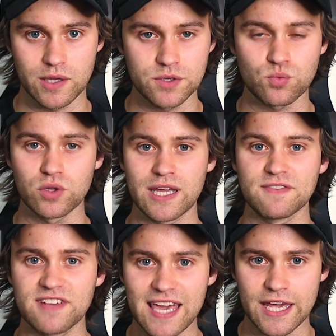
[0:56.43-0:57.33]
He wasn't really
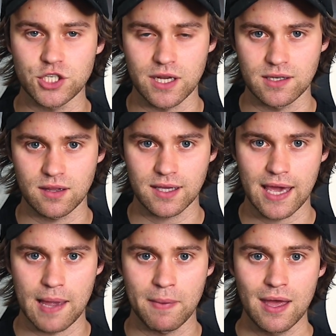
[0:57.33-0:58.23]
engaged into the
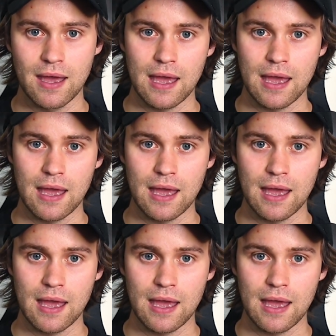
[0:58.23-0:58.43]
game.